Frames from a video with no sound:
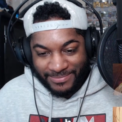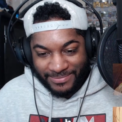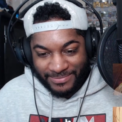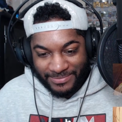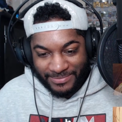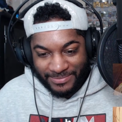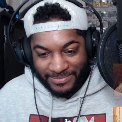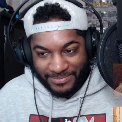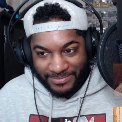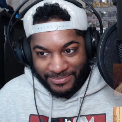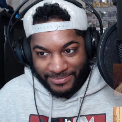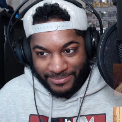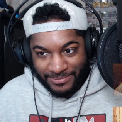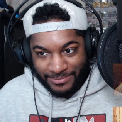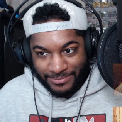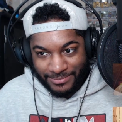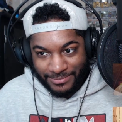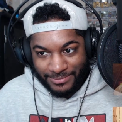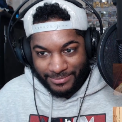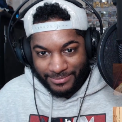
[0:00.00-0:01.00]

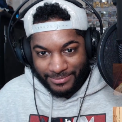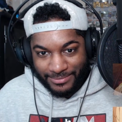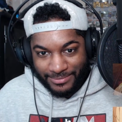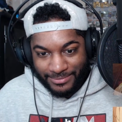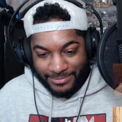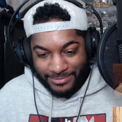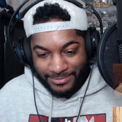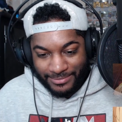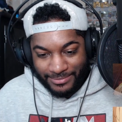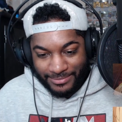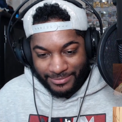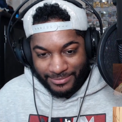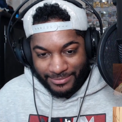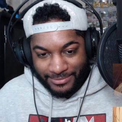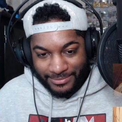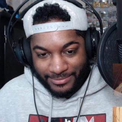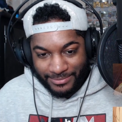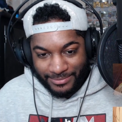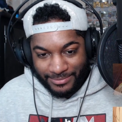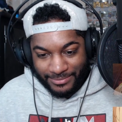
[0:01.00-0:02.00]

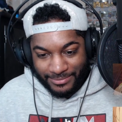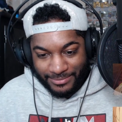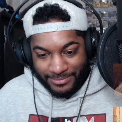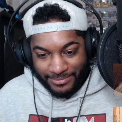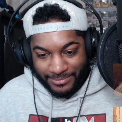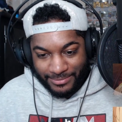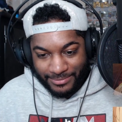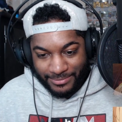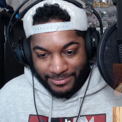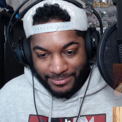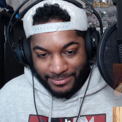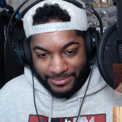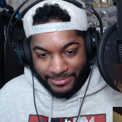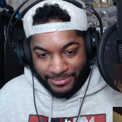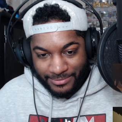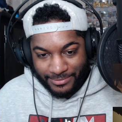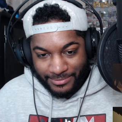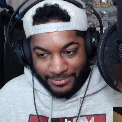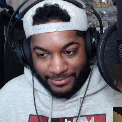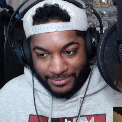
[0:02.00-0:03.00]

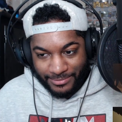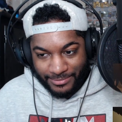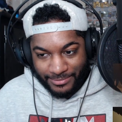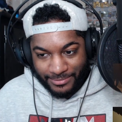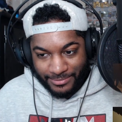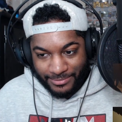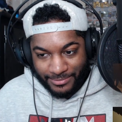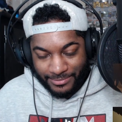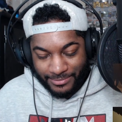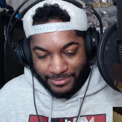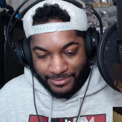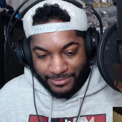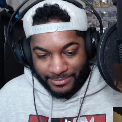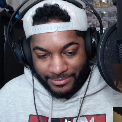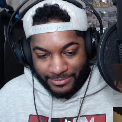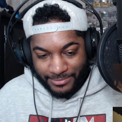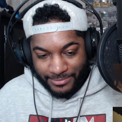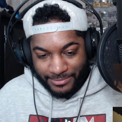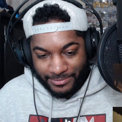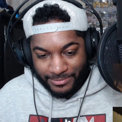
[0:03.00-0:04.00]

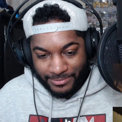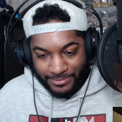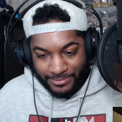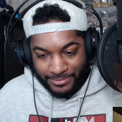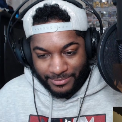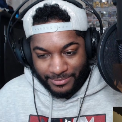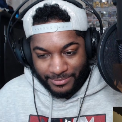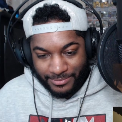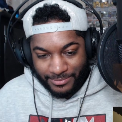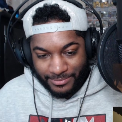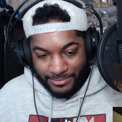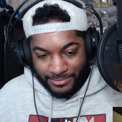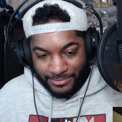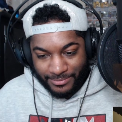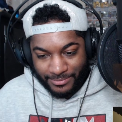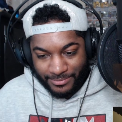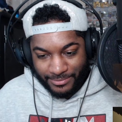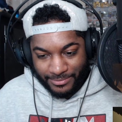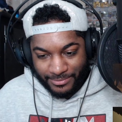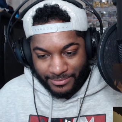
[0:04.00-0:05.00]

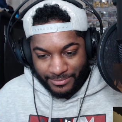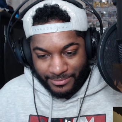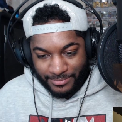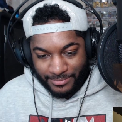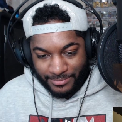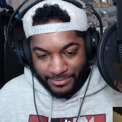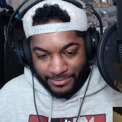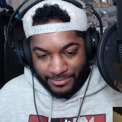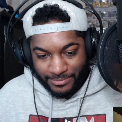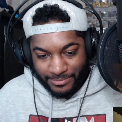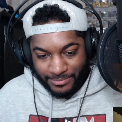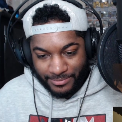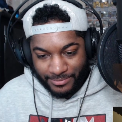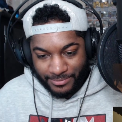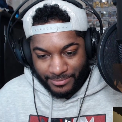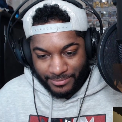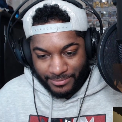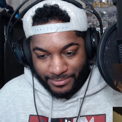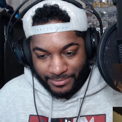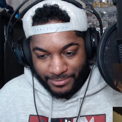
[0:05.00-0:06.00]

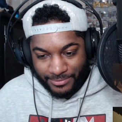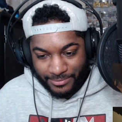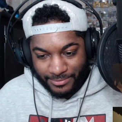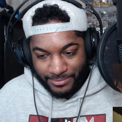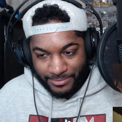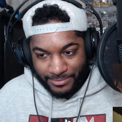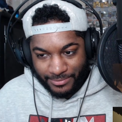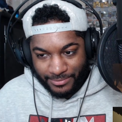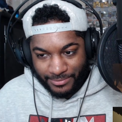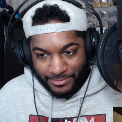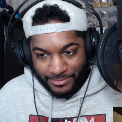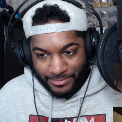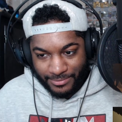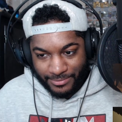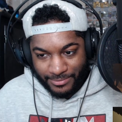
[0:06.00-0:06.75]
[no speech]